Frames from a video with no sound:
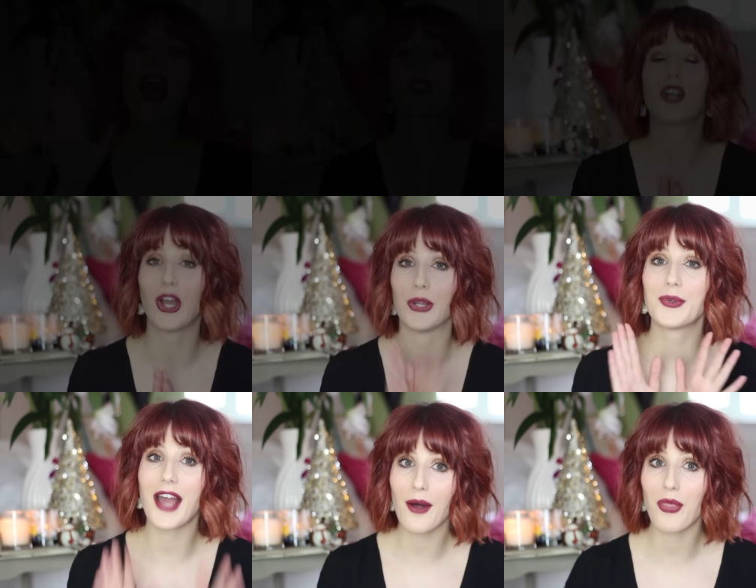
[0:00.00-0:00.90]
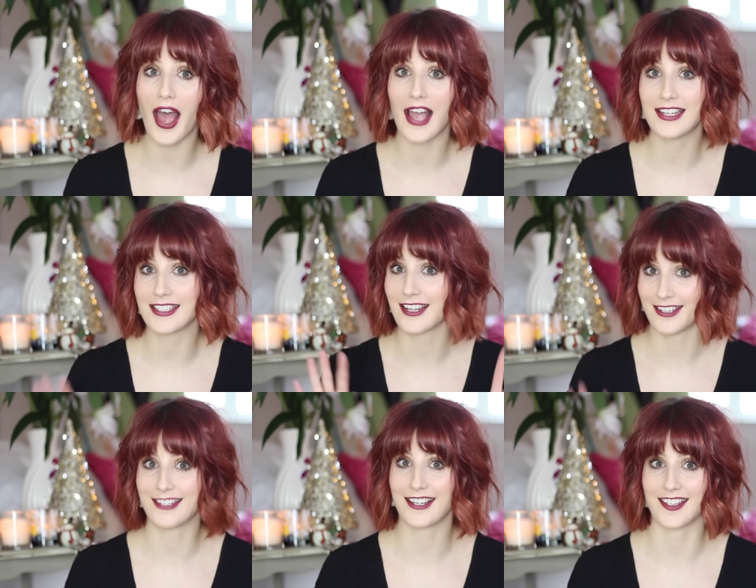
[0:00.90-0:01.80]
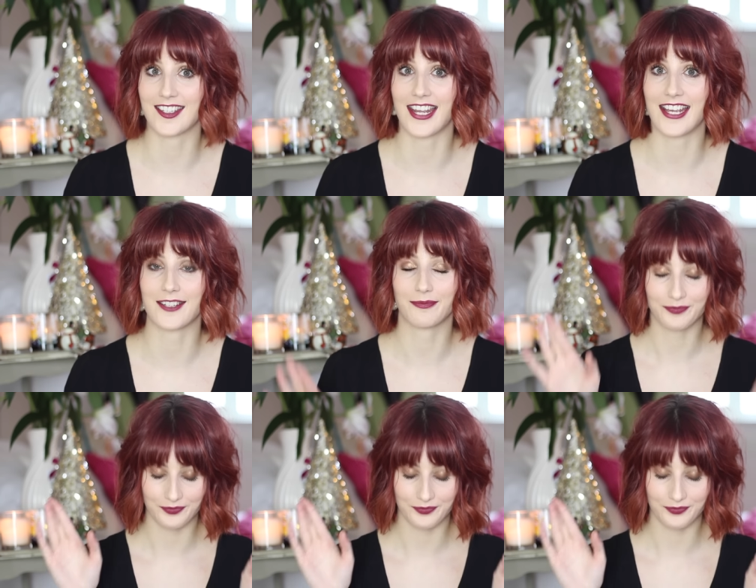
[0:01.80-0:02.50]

So now that is done and dusted,